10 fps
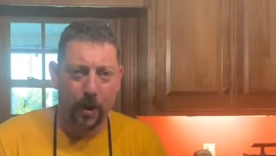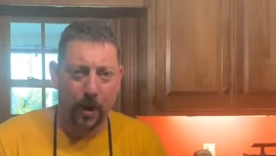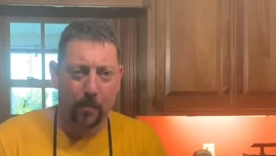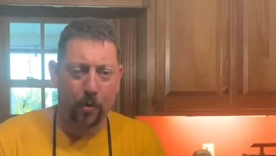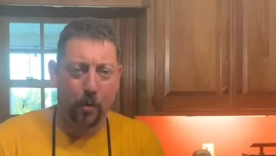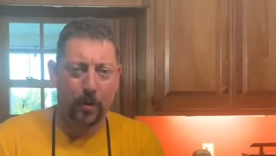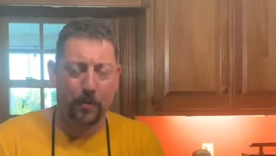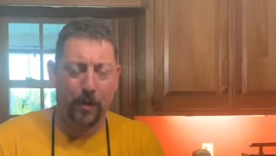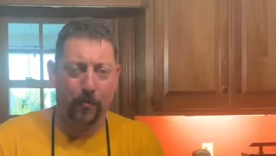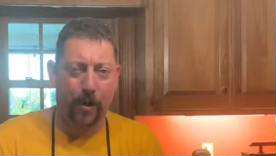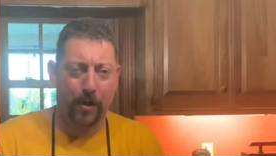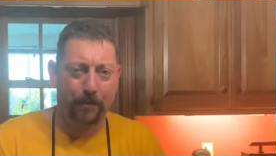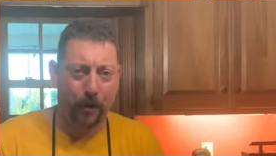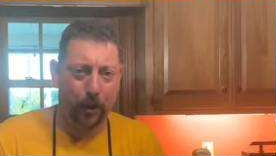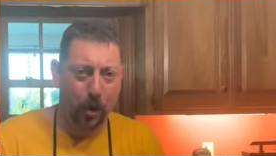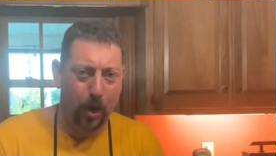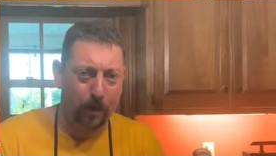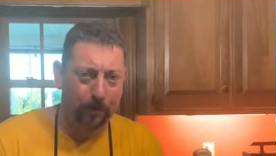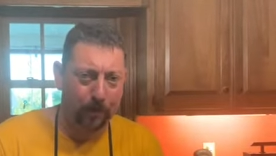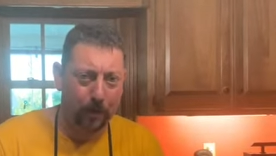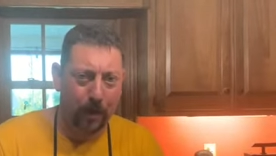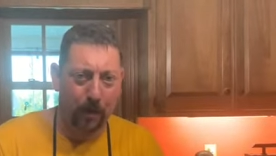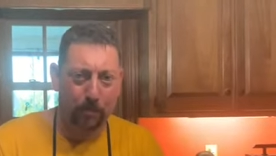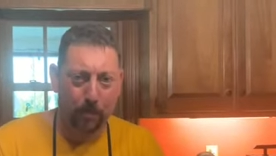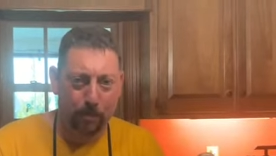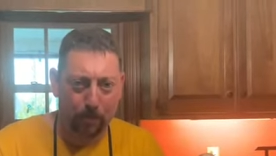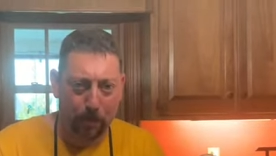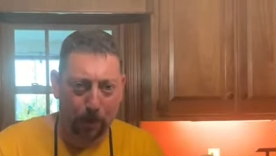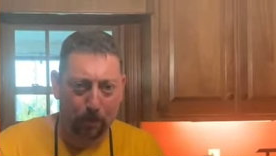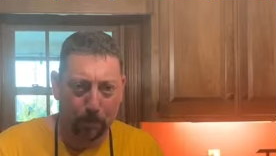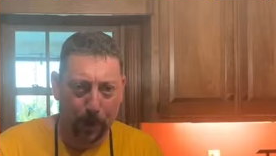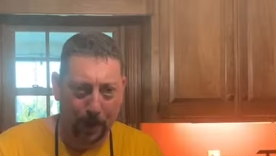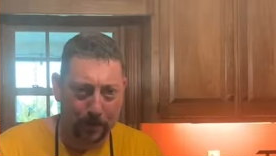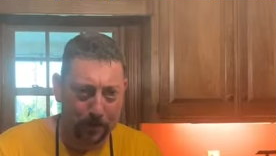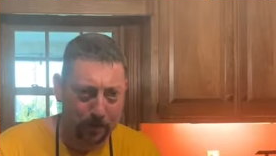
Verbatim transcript: I'm going to be raffling off a bump box